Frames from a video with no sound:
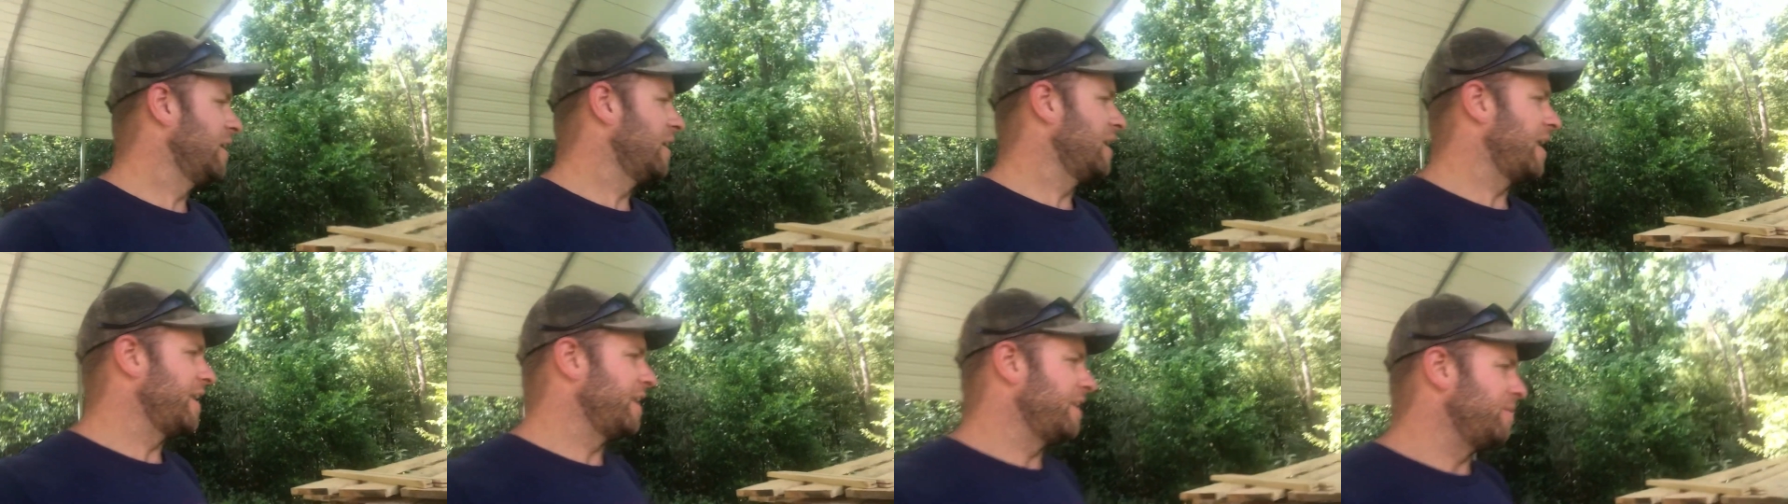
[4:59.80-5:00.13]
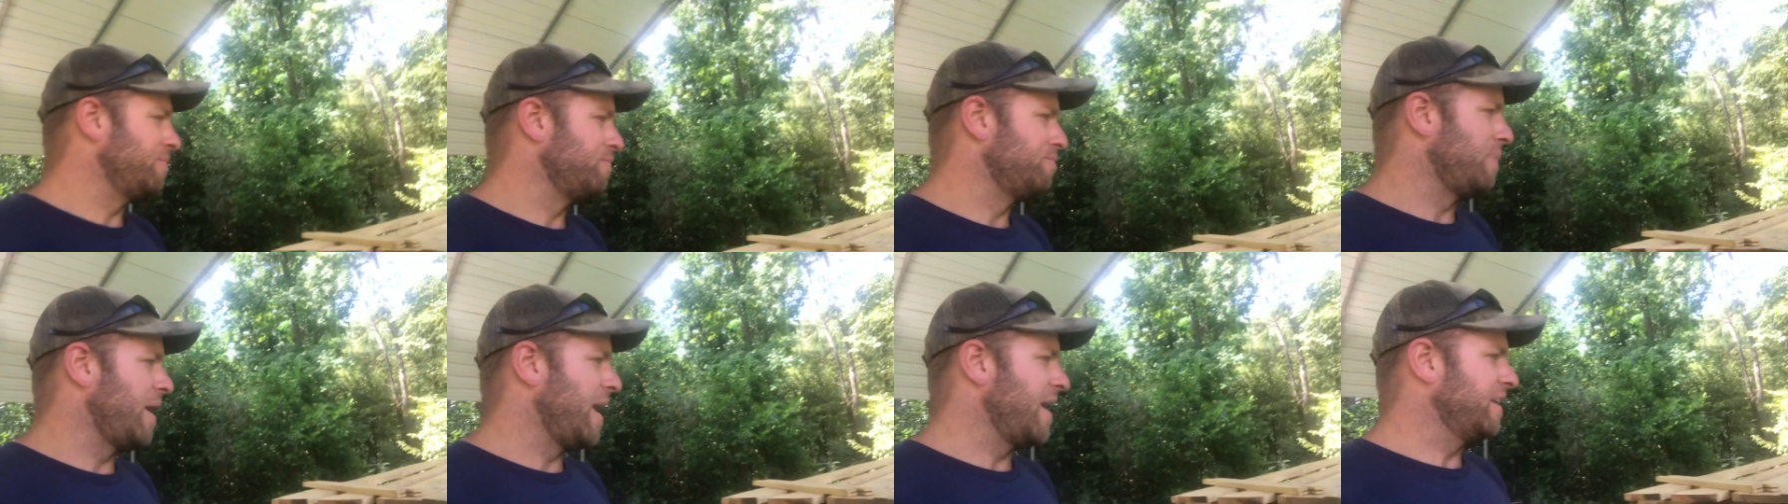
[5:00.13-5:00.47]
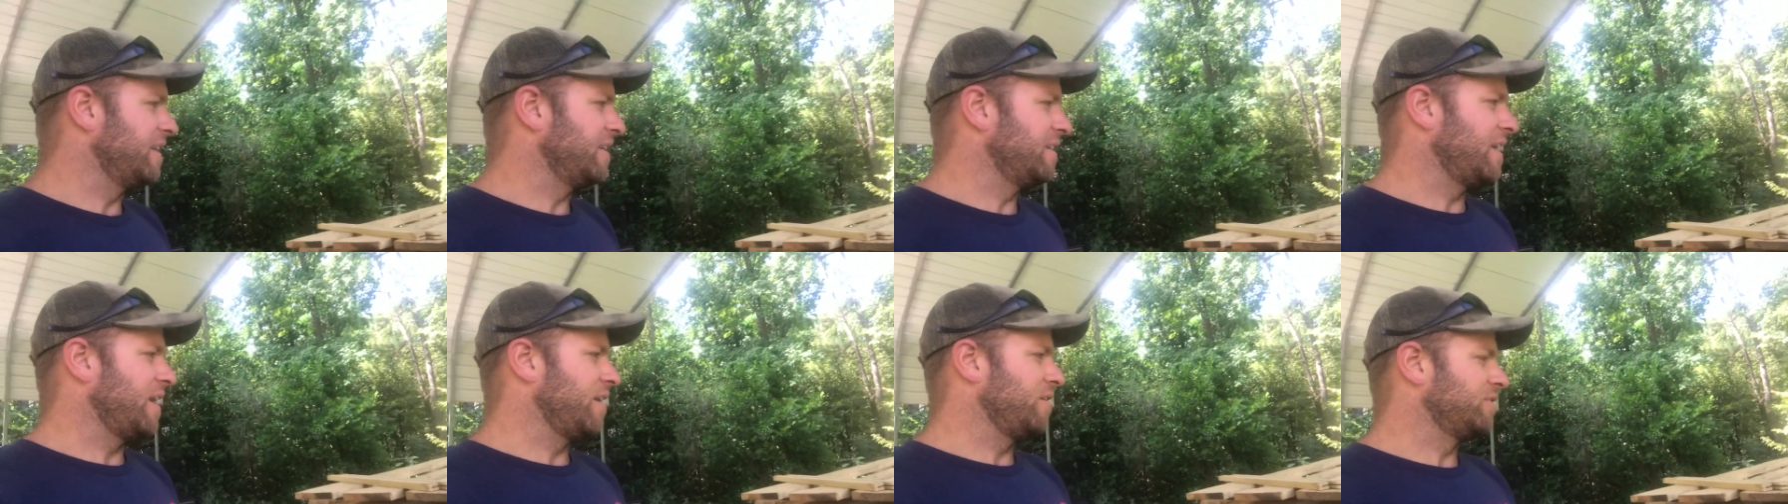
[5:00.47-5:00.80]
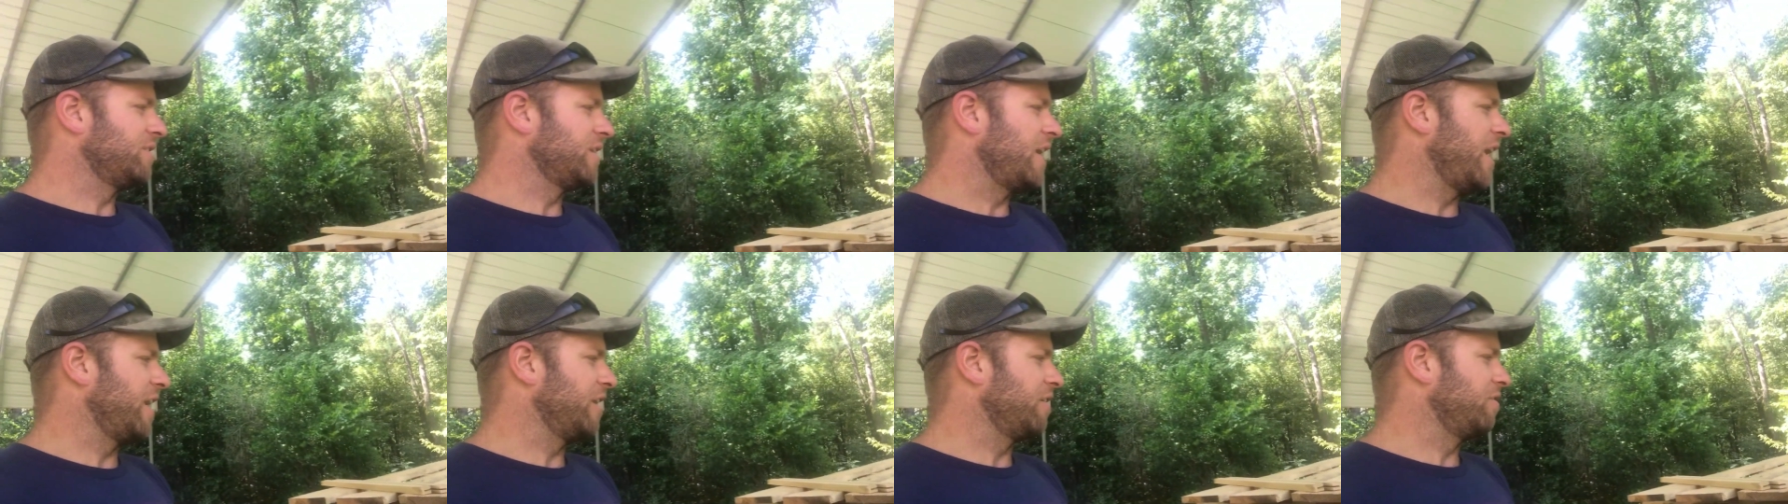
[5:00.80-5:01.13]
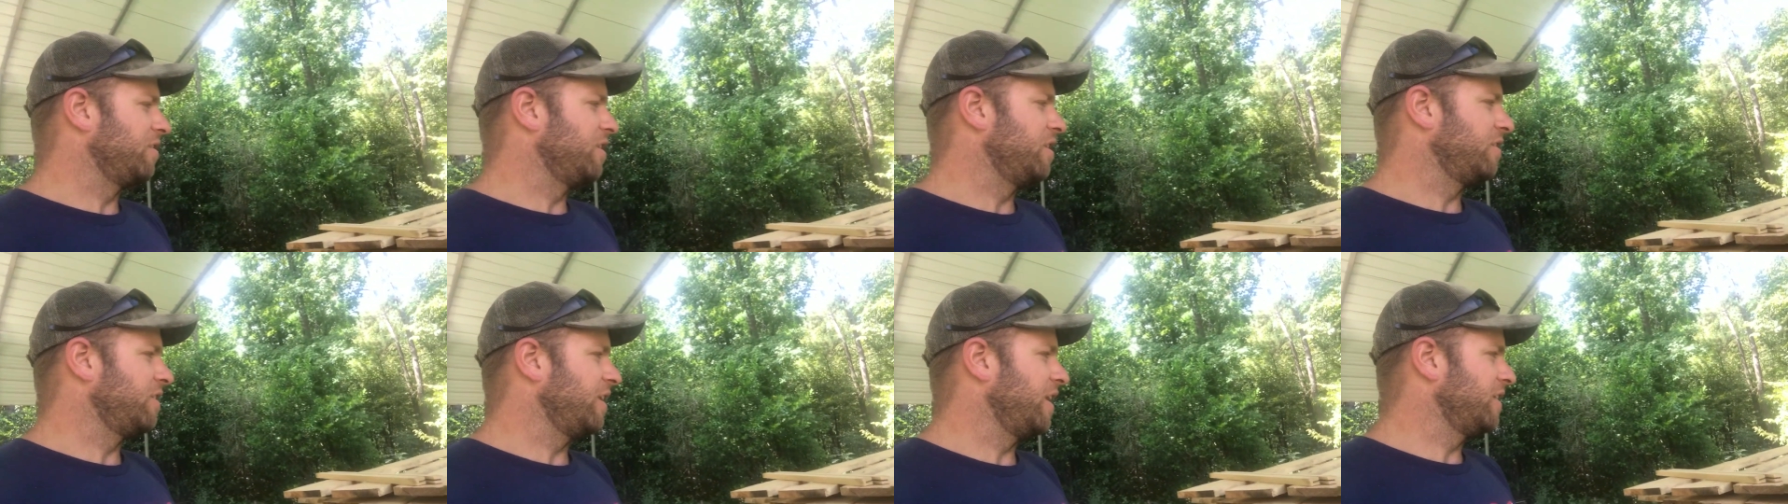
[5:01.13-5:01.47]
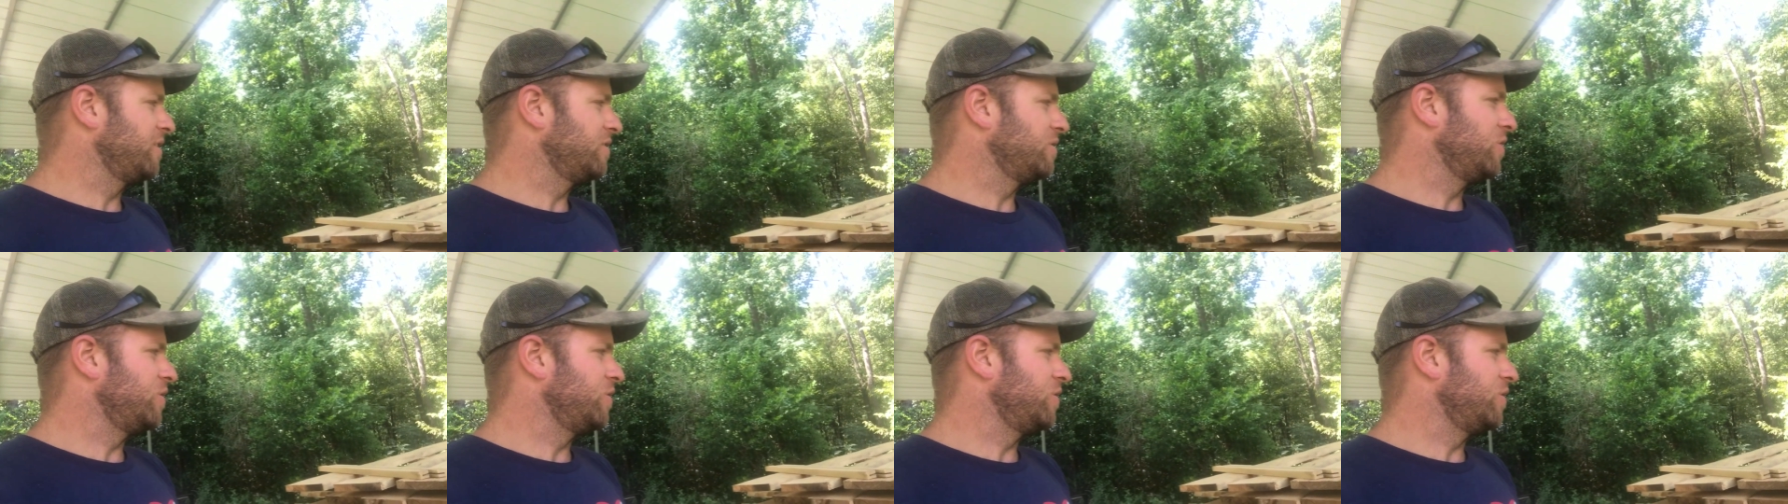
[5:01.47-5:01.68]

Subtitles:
I didn't bind it down tight or anything,